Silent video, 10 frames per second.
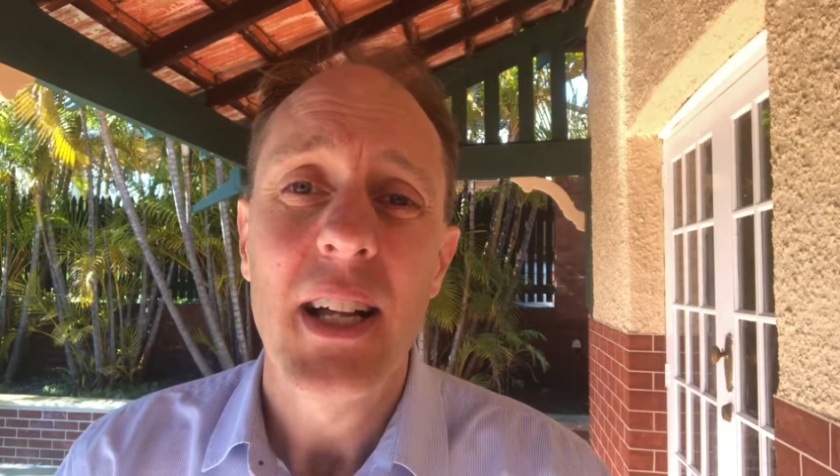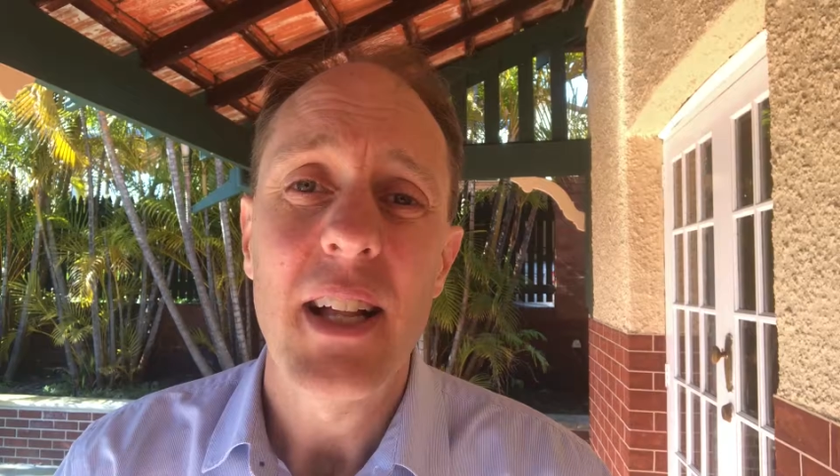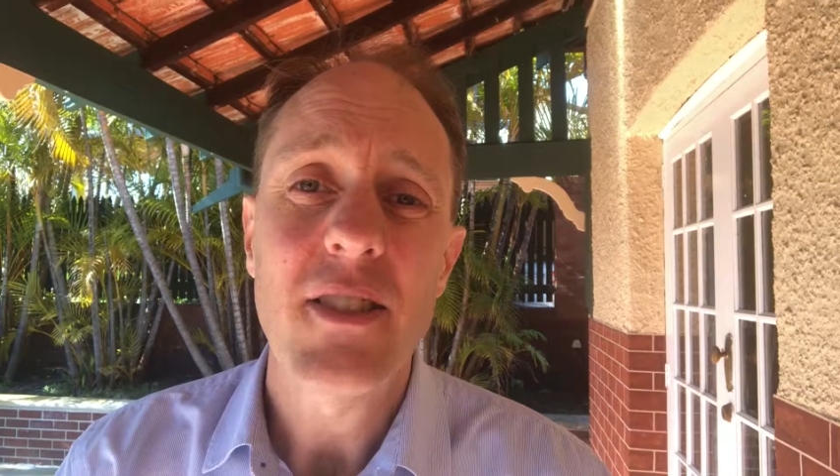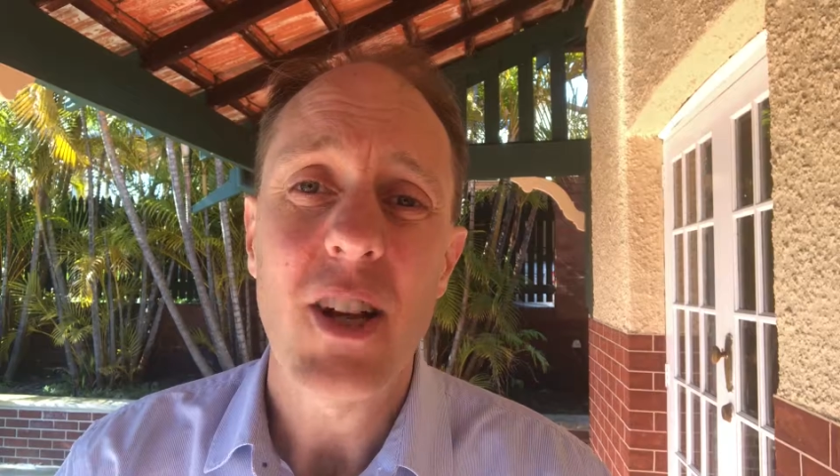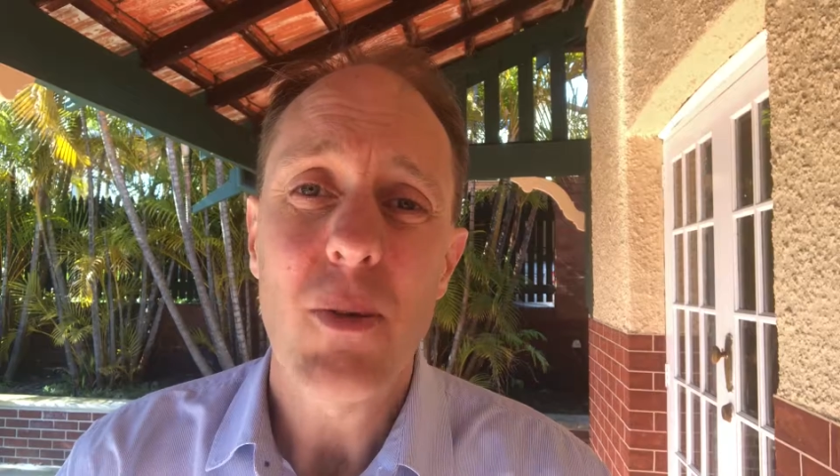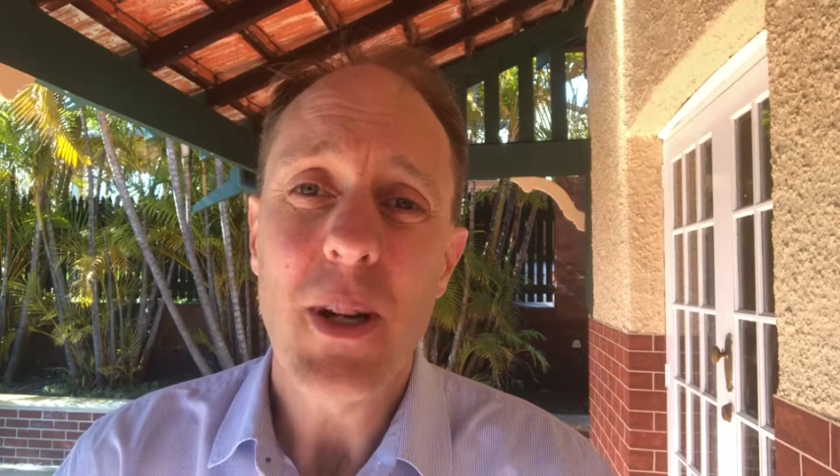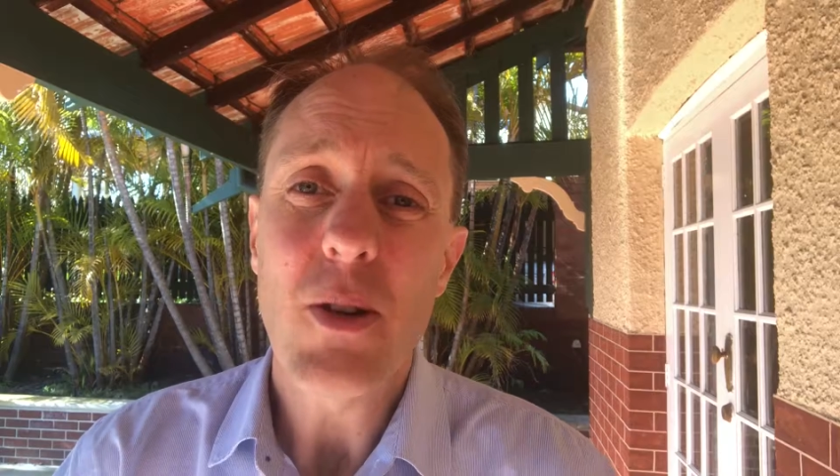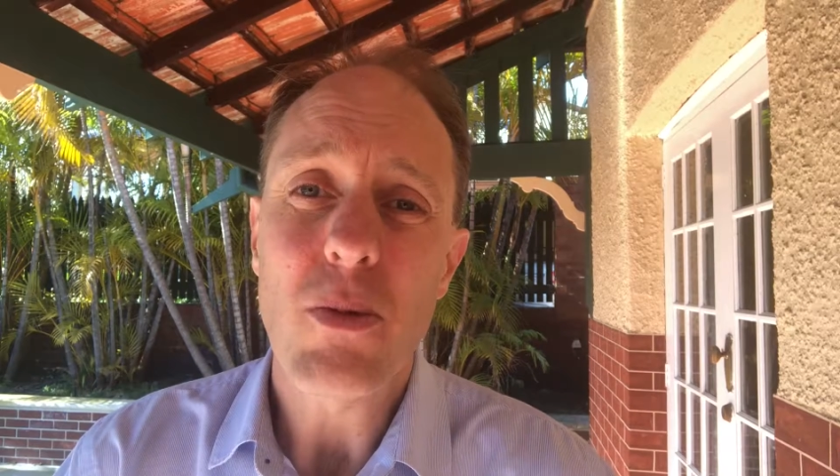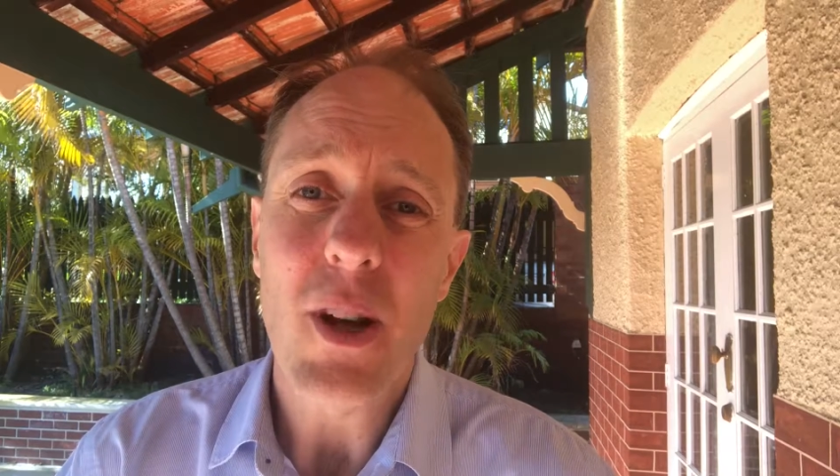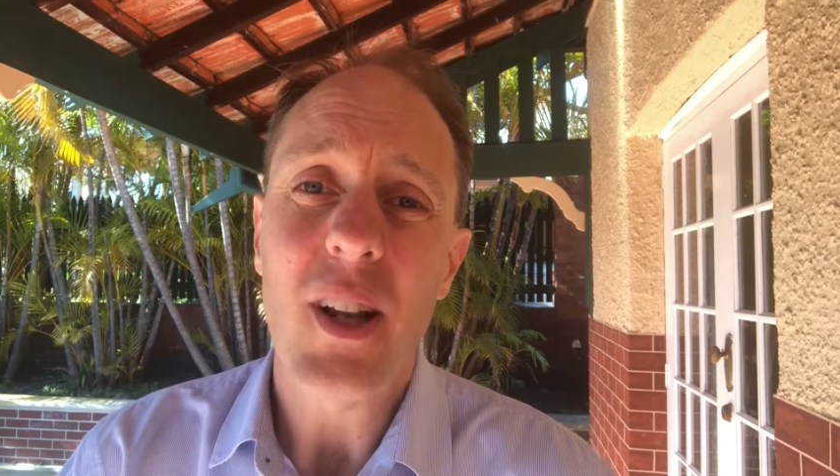And so when he
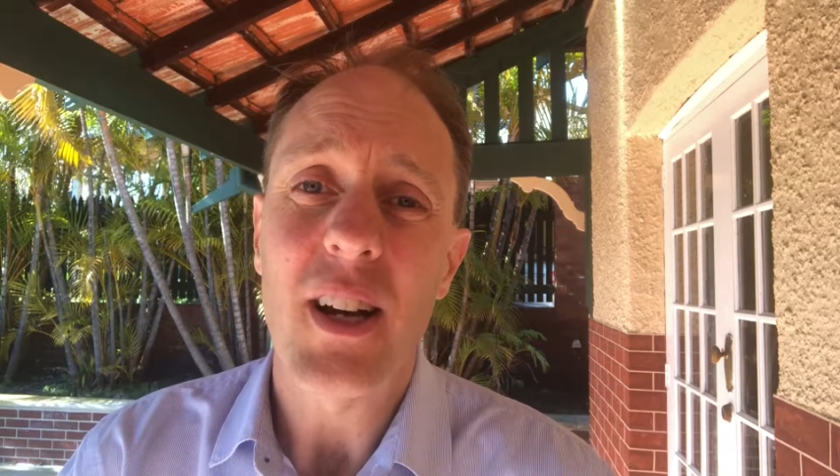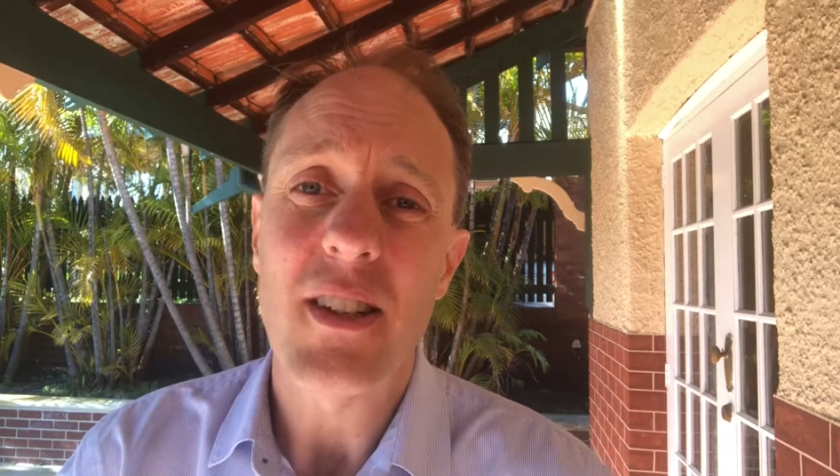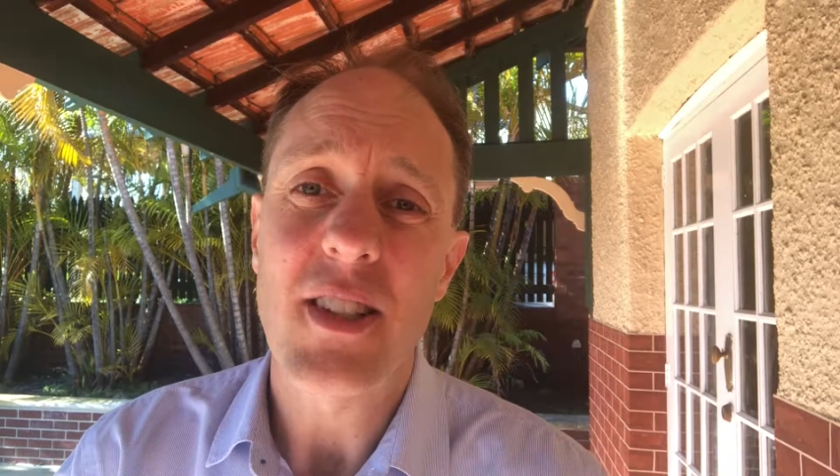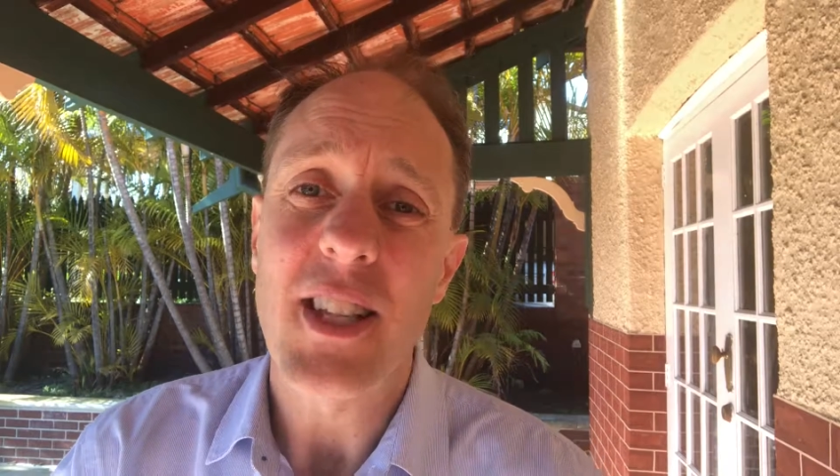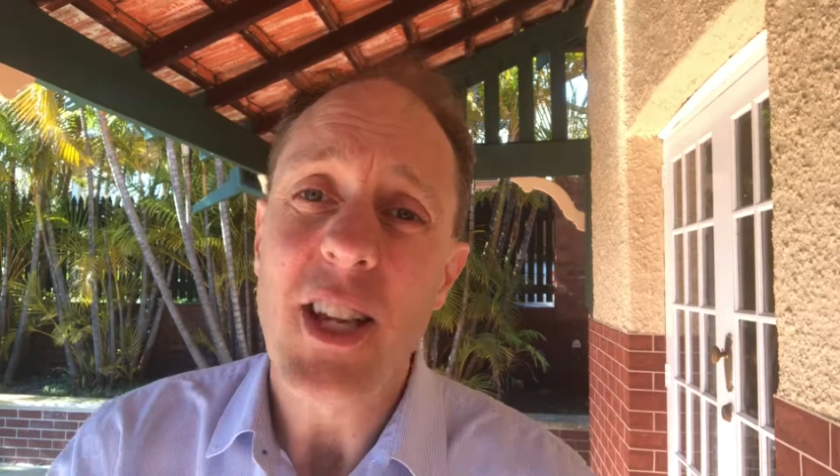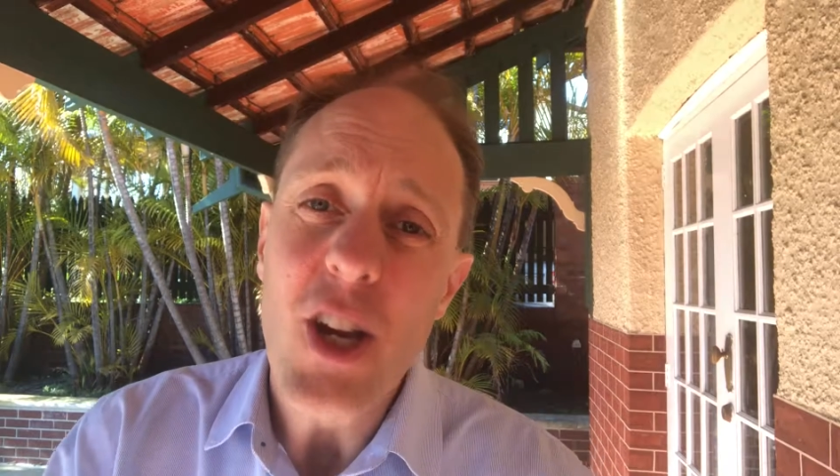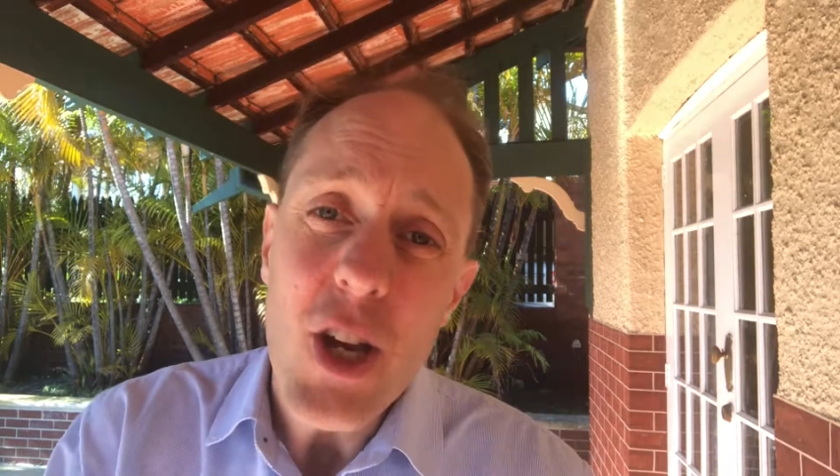realised that the